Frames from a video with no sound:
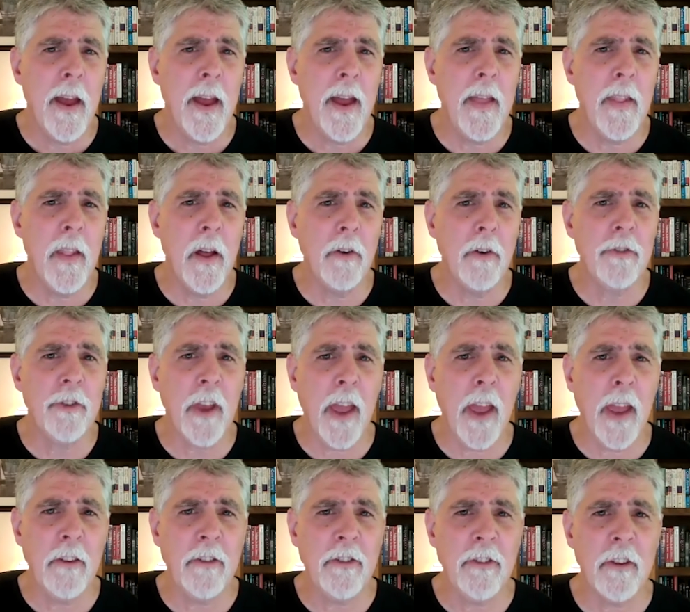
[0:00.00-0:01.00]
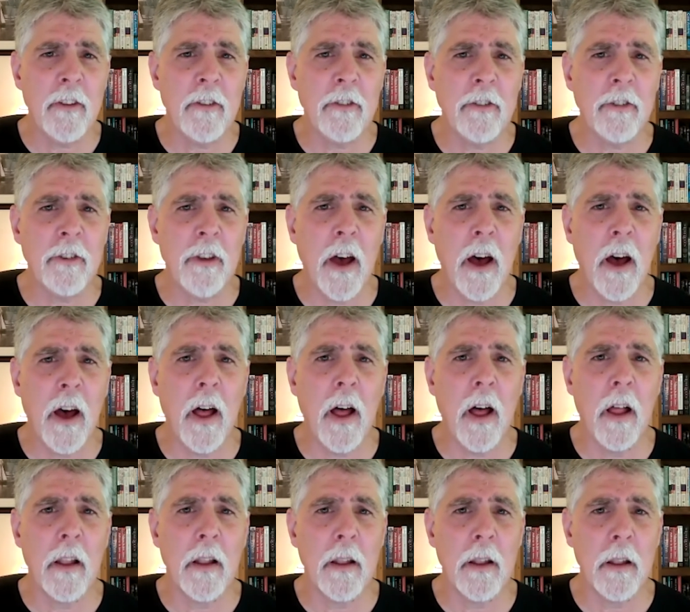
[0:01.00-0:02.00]
In those cases,
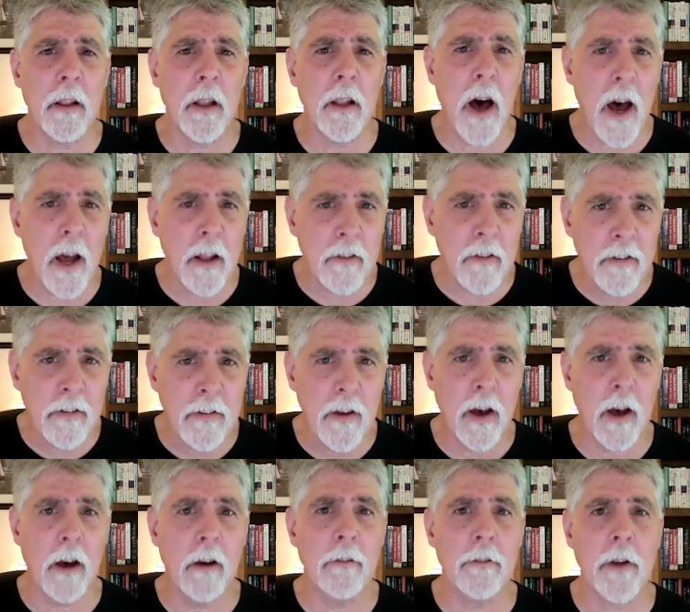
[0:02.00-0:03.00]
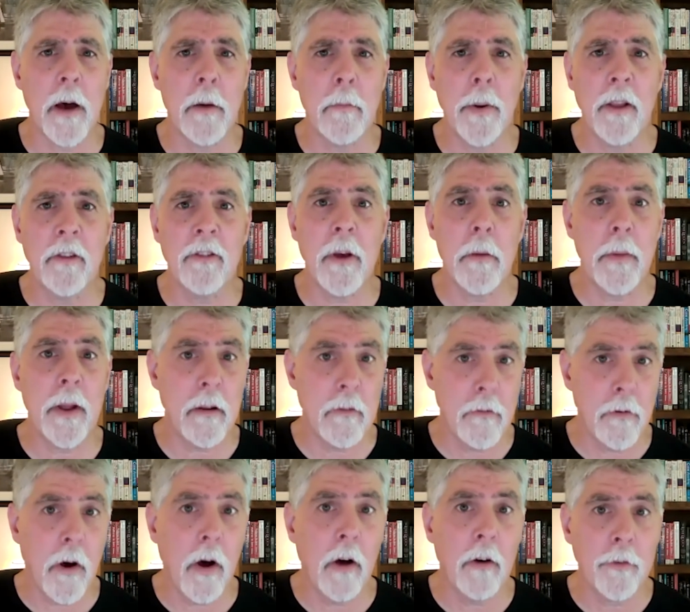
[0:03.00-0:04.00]
a lot of companies I've been
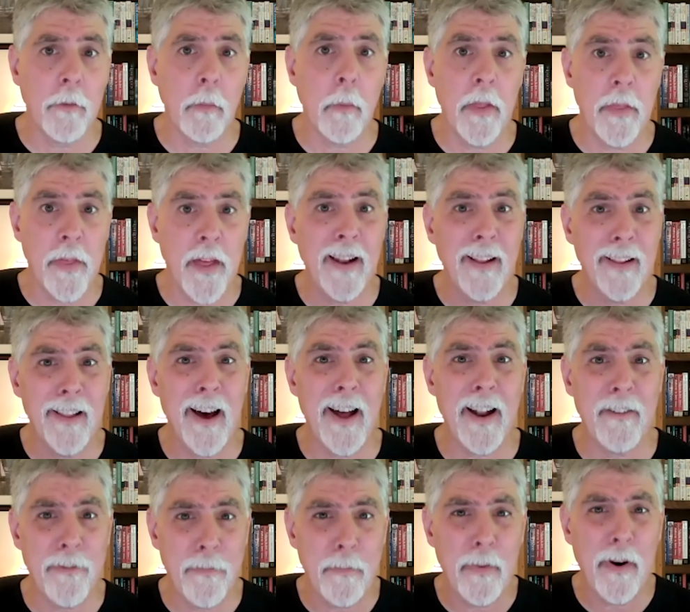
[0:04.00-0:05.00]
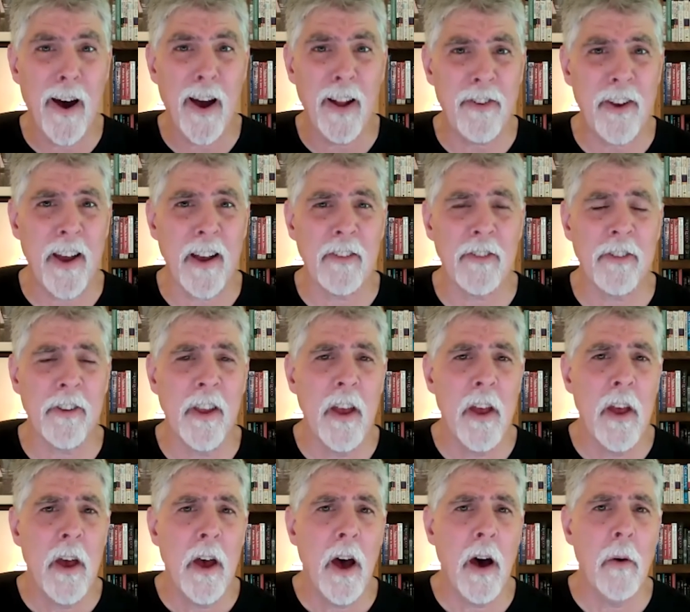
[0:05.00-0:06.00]
involved with, and a lot of projects,
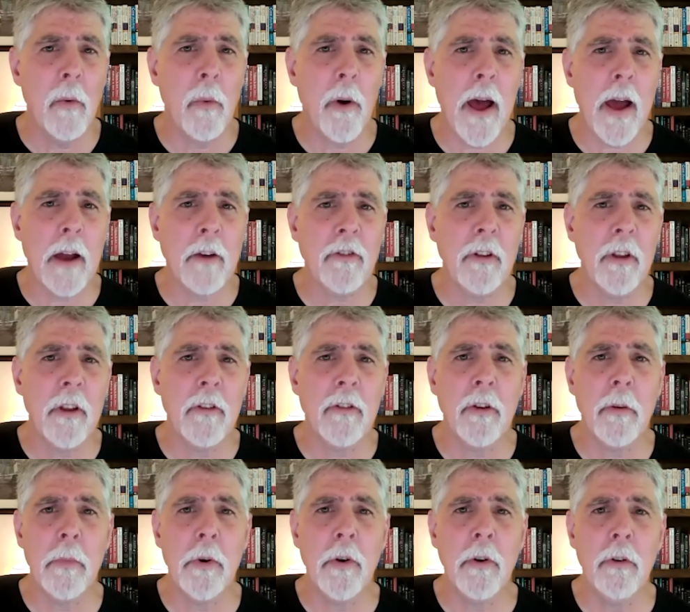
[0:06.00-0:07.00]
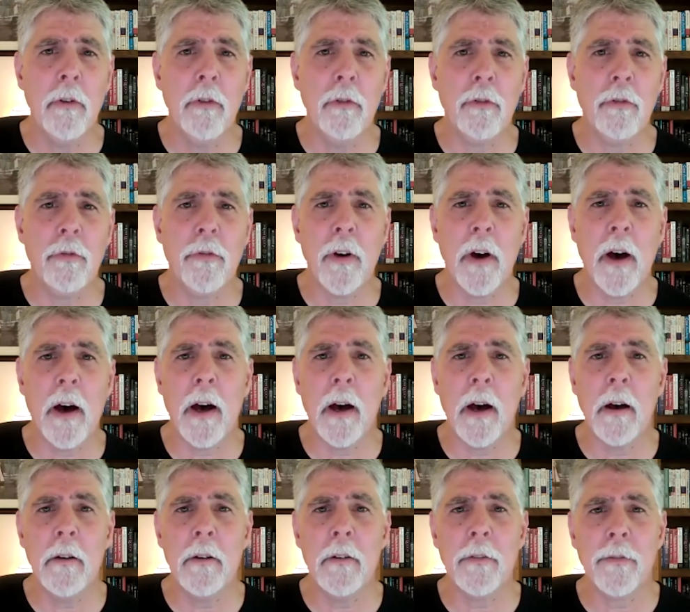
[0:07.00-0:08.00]
were actually to move
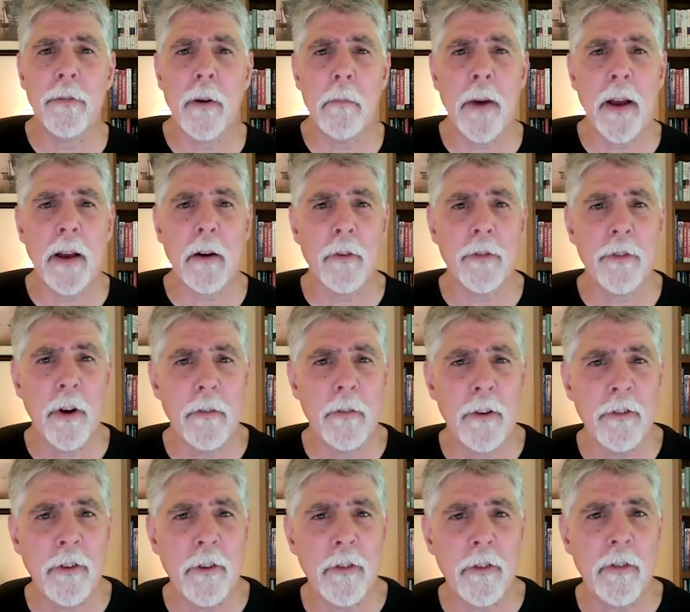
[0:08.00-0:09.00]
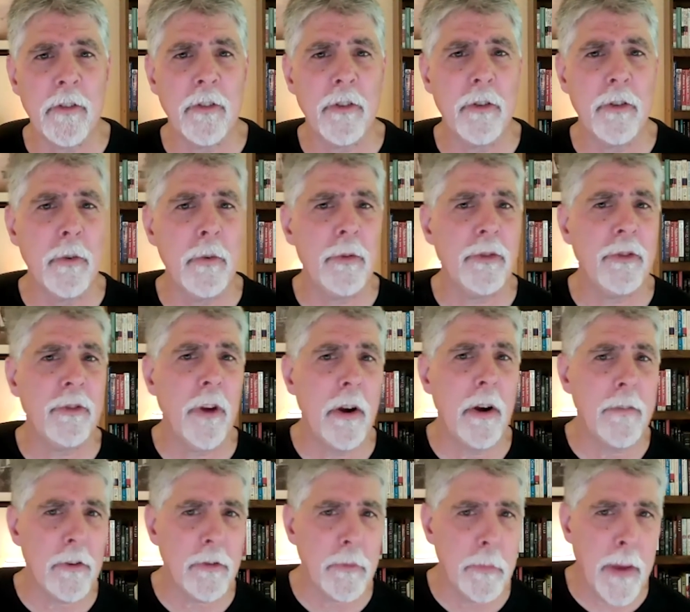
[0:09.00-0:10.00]
from microservices to
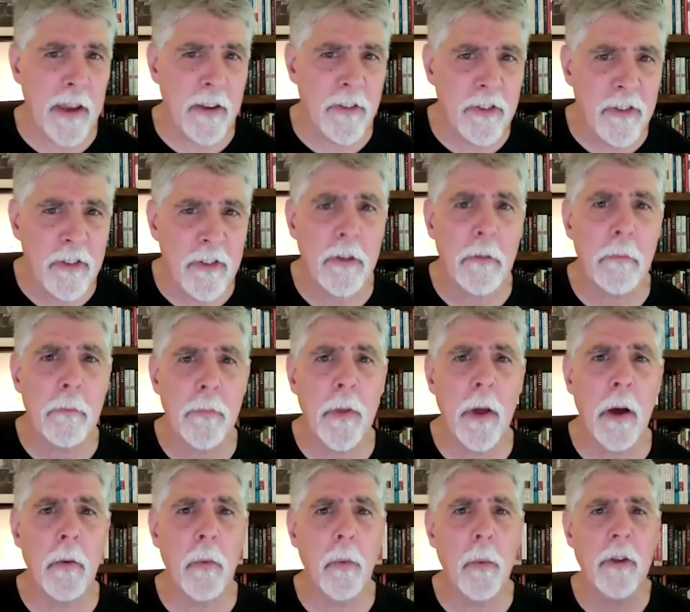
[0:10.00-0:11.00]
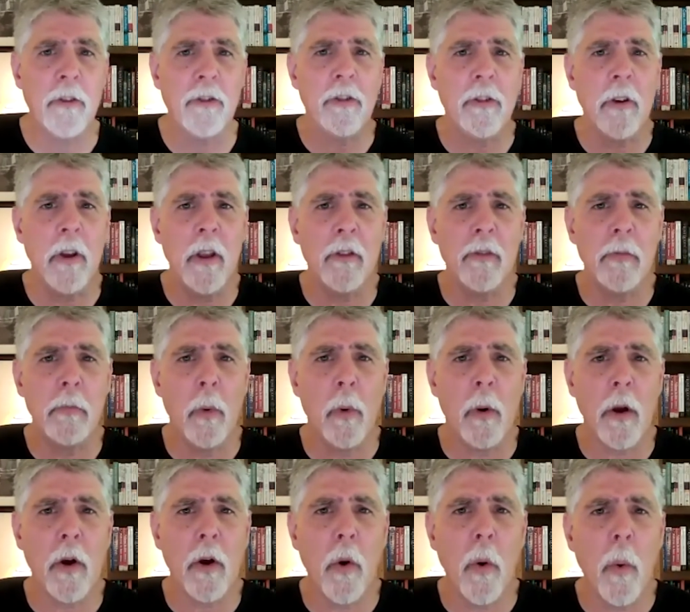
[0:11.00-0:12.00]
service-based, which is
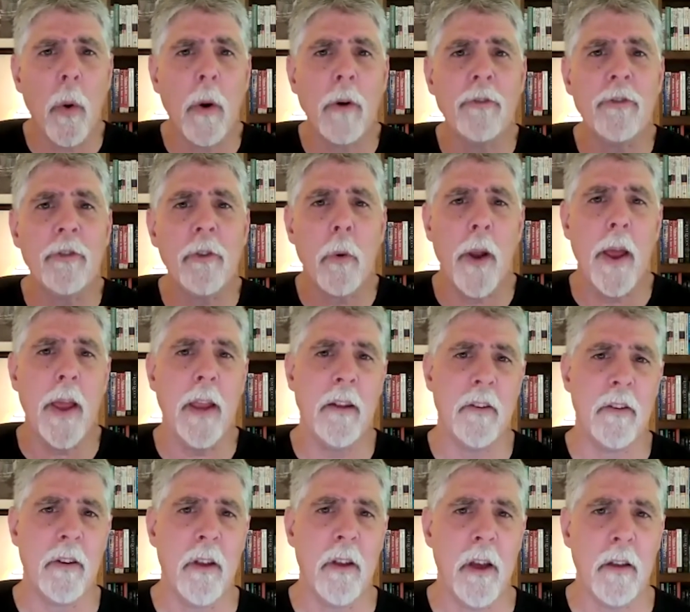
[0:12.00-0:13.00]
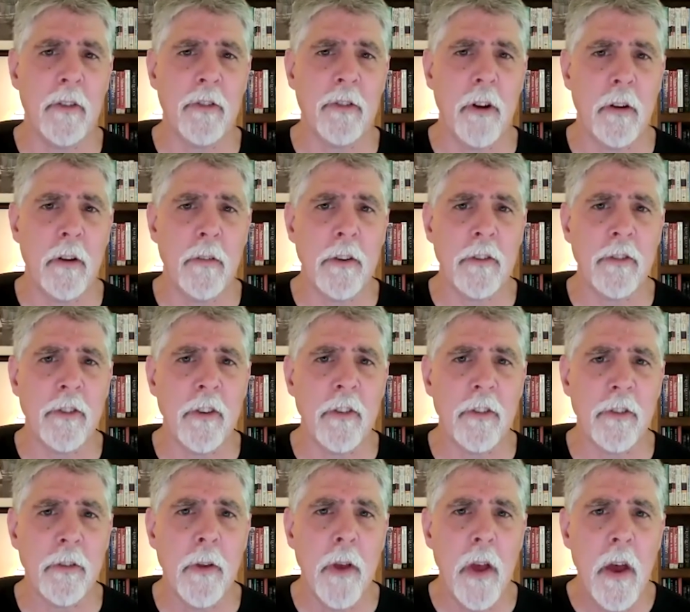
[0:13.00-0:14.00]
more coarse-grained
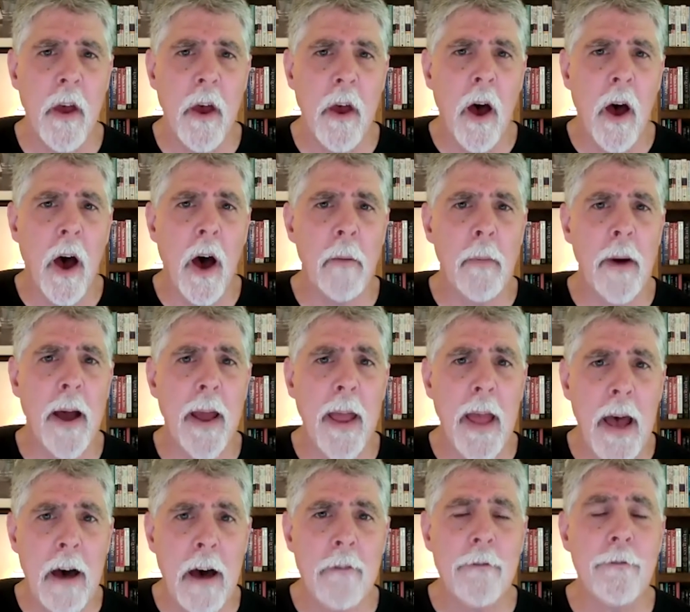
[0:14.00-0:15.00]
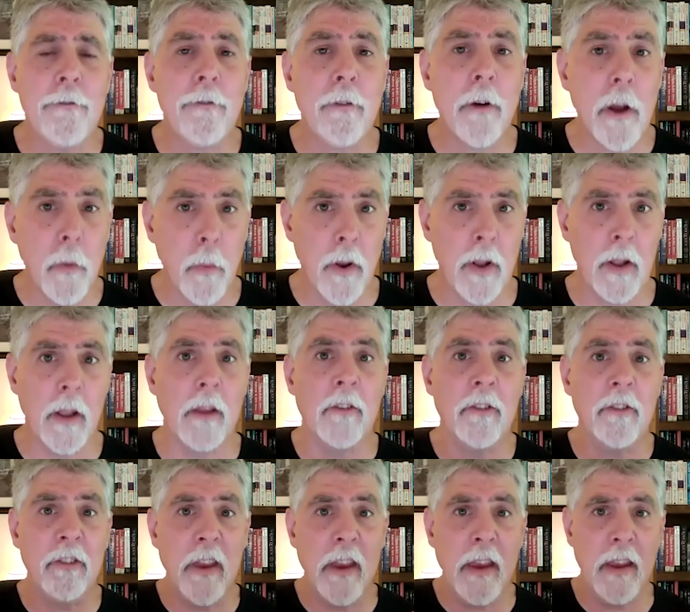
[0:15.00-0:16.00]
services. I have frequently
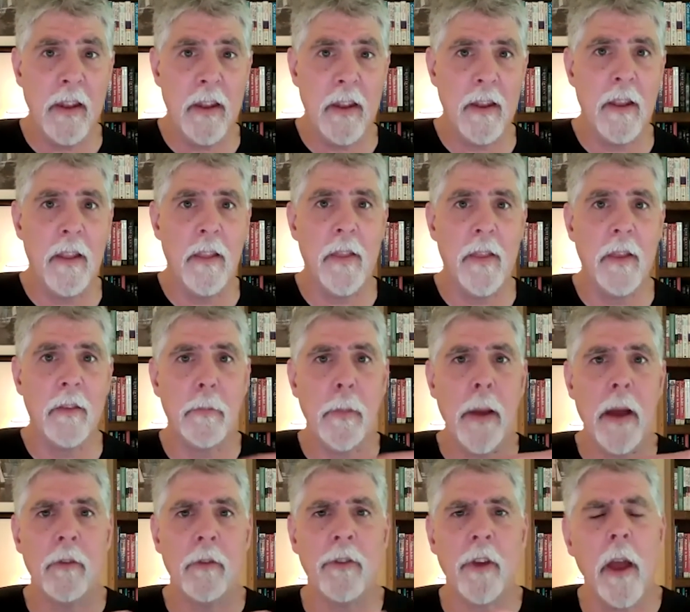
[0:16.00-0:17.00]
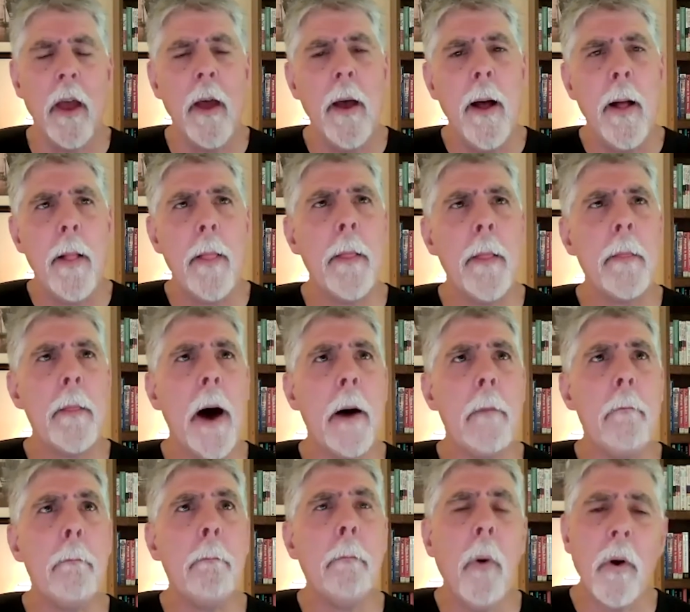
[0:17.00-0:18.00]
seen this bouncing,
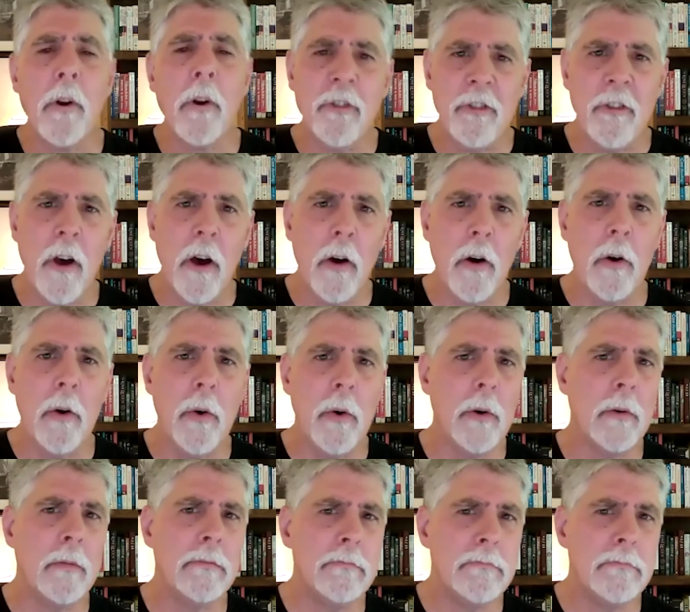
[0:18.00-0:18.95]
more so